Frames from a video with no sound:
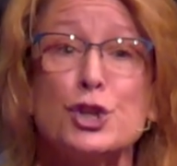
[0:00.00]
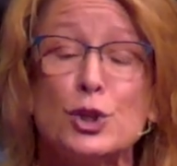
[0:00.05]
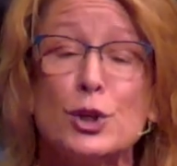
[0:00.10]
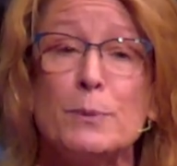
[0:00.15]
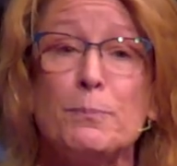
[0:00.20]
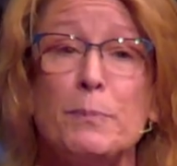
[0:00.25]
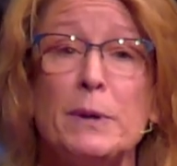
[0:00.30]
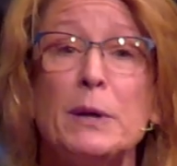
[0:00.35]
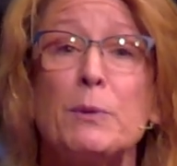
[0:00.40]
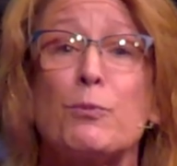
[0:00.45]

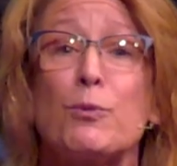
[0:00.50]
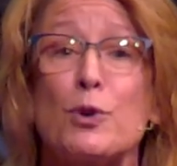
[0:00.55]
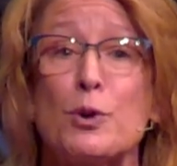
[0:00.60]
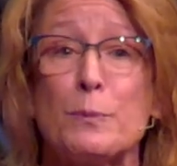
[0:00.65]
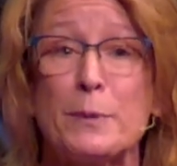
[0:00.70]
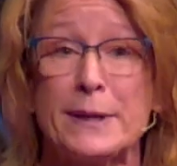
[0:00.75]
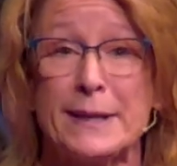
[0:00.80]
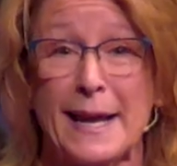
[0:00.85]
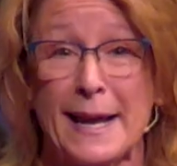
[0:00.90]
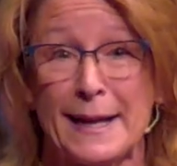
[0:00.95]
should be
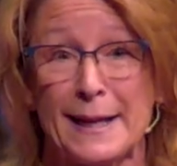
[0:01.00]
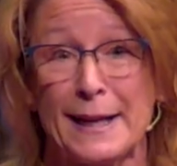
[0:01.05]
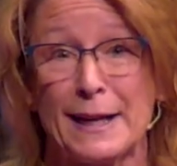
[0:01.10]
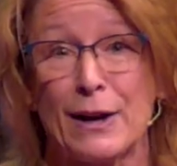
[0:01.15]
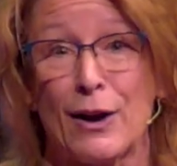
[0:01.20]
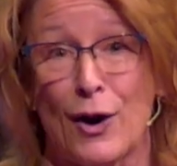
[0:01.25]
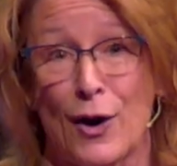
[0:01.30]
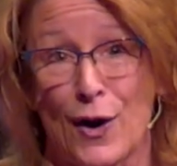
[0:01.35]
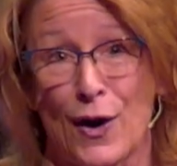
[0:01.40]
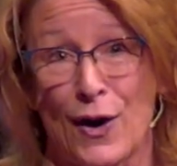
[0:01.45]

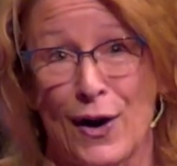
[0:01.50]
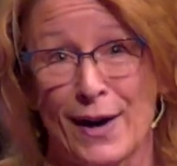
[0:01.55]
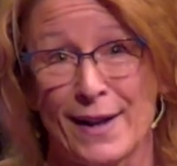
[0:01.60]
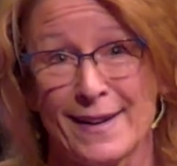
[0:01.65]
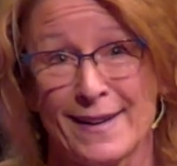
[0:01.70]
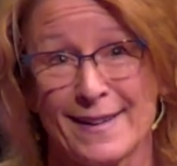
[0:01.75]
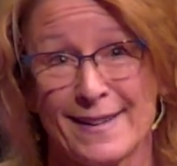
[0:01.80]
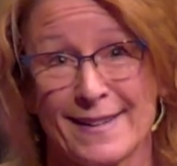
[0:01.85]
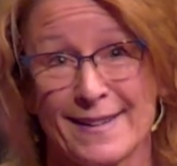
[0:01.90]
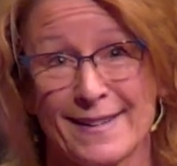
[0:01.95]
ruminating
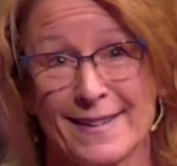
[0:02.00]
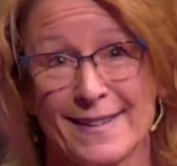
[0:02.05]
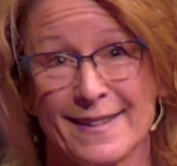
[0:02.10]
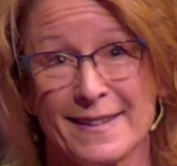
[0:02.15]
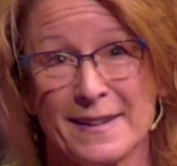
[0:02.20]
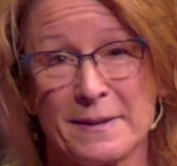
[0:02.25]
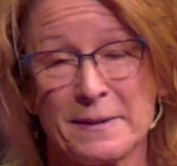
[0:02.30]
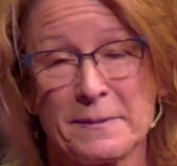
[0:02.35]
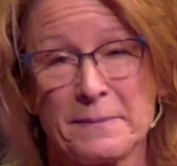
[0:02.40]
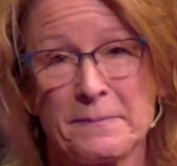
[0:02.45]
on.
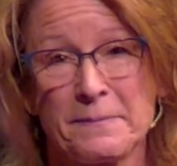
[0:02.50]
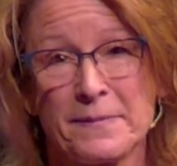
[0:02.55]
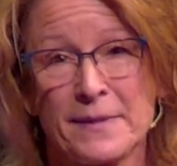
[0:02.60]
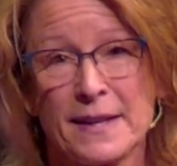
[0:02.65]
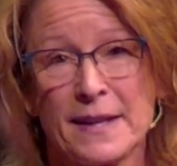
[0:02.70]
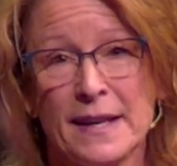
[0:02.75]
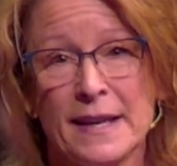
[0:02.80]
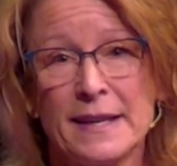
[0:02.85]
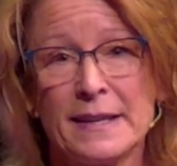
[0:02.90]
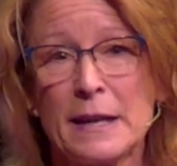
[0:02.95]

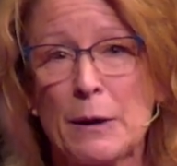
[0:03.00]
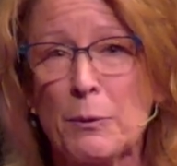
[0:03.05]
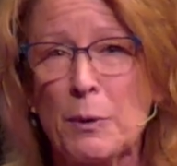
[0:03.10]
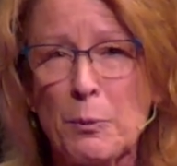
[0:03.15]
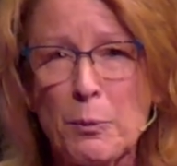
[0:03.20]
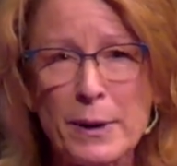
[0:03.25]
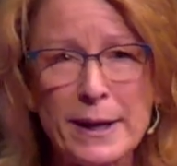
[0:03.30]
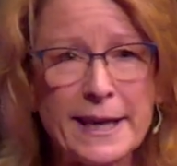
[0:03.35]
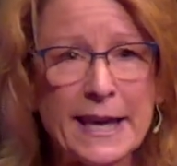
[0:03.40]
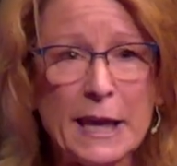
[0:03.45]
Now,
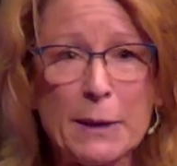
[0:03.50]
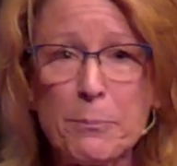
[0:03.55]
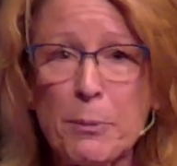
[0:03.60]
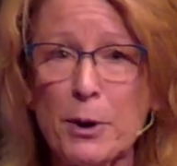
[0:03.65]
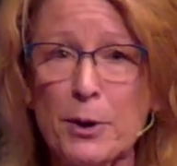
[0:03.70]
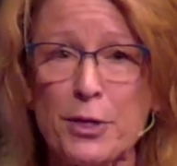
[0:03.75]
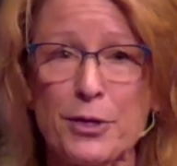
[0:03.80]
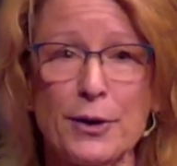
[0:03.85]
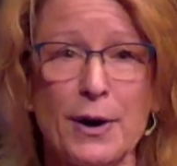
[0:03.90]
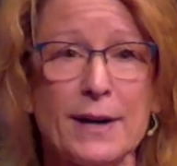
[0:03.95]
when we
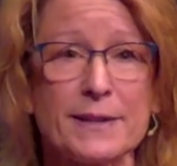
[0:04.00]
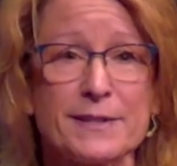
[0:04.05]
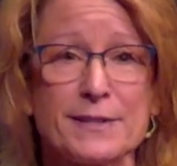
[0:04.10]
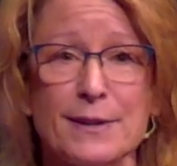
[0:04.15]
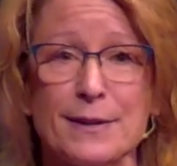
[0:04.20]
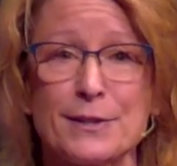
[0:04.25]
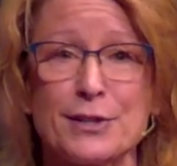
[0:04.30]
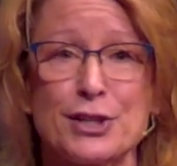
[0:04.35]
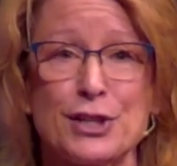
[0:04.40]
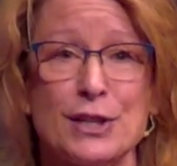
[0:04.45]
keep our
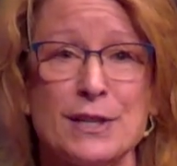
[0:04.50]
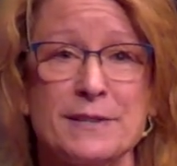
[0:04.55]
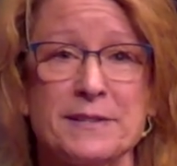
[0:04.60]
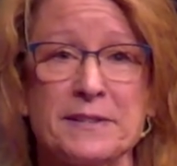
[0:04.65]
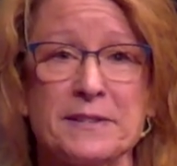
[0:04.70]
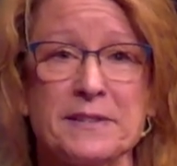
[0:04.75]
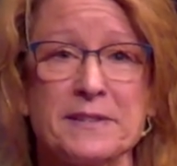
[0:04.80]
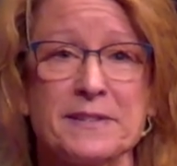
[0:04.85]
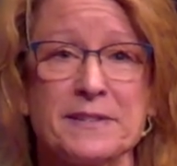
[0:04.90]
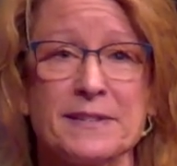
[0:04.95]
thoughts on
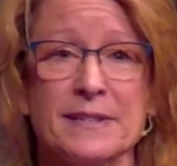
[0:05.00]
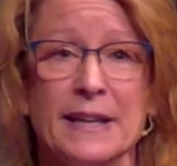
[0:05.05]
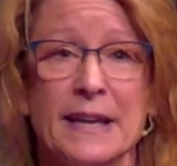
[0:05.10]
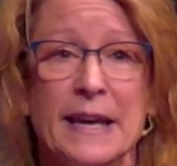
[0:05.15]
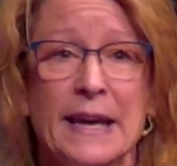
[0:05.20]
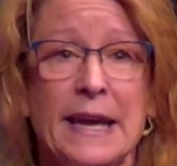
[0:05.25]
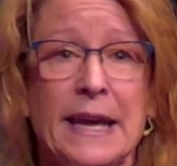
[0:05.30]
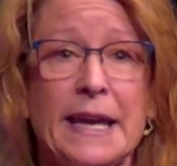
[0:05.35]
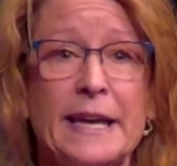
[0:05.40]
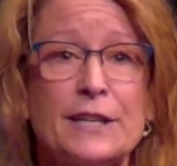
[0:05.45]
Jesus,
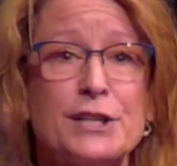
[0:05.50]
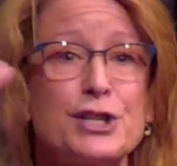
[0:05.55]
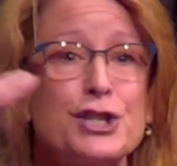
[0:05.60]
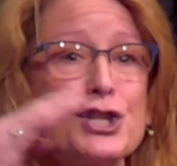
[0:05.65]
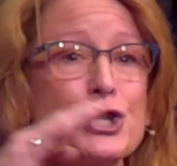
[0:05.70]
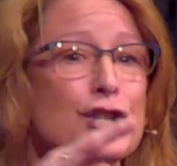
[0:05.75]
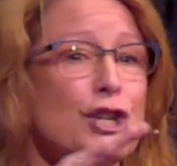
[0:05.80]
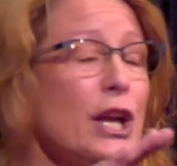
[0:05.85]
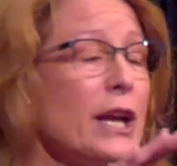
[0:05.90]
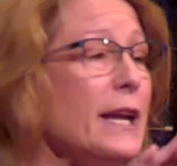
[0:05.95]
it
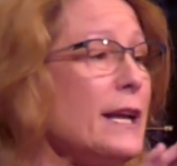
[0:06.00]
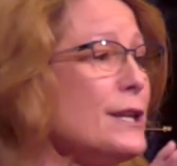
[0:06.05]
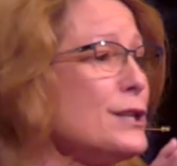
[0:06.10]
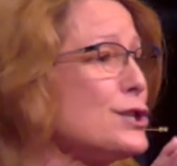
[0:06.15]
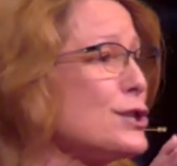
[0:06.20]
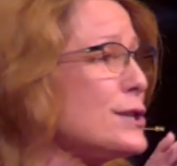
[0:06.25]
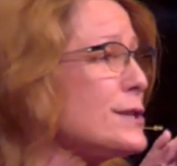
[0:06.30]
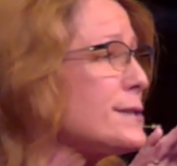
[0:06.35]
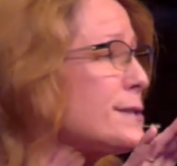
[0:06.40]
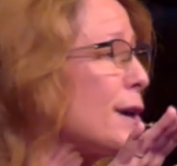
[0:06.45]

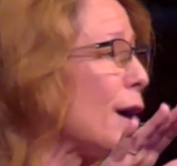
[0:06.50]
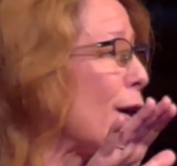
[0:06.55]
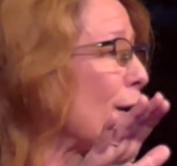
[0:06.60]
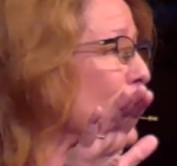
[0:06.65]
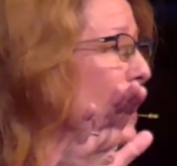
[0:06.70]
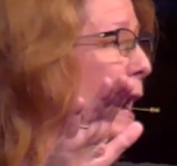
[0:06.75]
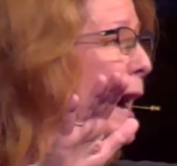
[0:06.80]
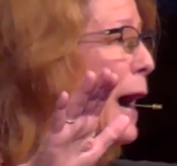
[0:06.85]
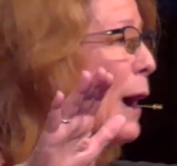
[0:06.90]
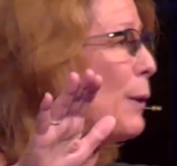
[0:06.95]
changes
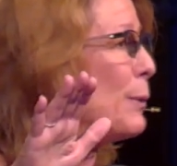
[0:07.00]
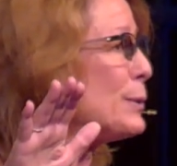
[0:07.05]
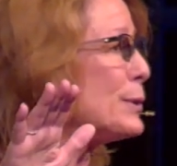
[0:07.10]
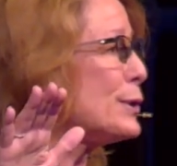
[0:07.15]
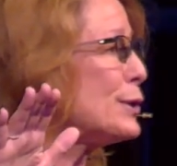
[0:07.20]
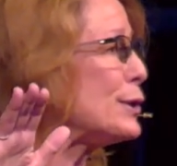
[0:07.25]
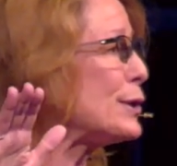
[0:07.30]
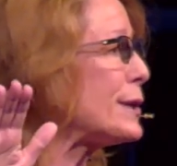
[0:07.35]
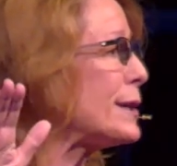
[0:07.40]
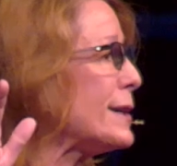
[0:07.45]
our
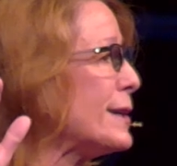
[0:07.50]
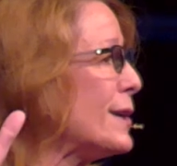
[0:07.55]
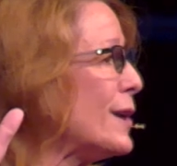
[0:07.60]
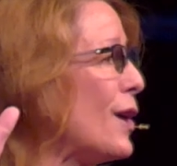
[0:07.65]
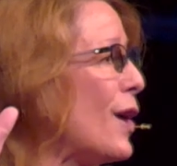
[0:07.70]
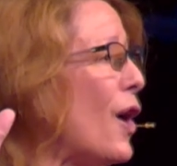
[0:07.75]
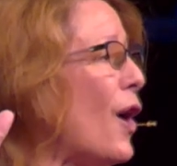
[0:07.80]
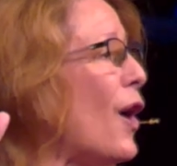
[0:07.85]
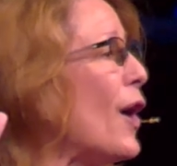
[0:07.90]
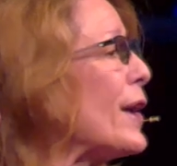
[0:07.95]
outlook
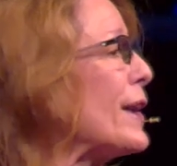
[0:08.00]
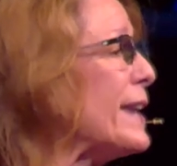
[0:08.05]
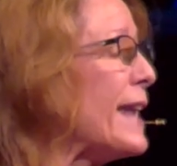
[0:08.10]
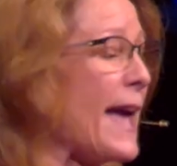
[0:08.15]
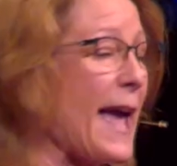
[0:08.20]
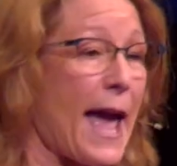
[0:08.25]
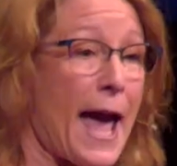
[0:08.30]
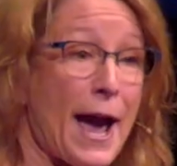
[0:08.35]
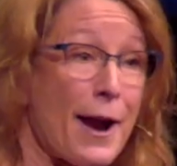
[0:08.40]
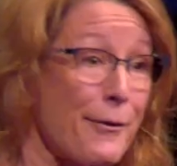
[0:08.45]
on
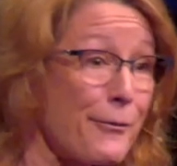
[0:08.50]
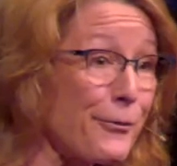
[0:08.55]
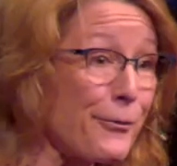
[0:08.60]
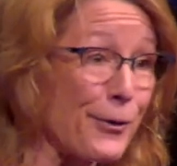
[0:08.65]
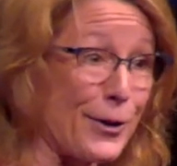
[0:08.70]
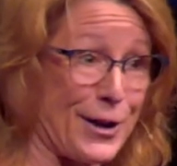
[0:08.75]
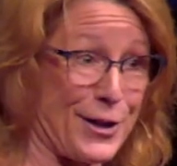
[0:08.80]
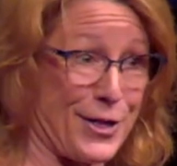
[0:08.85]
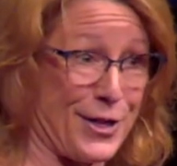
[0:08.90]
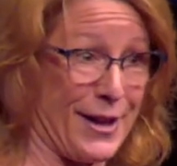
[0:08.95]

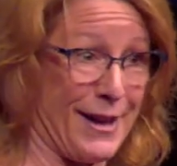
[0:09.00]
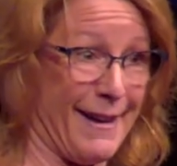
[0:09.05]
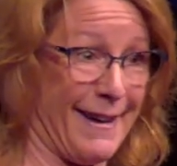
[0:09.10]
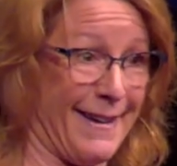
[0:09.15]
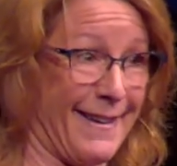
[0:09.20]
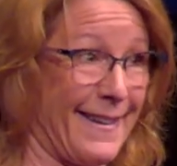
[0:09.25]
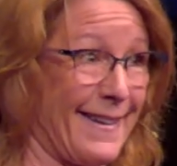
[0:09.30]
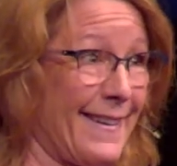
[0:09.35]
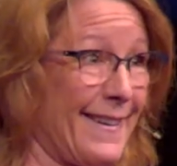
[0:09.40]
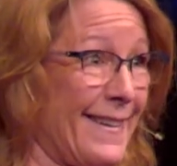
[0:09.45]

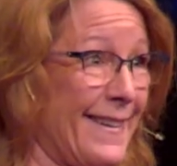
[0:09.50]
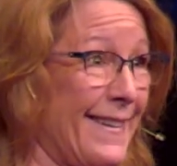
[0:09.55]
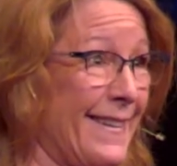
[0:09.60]
everything.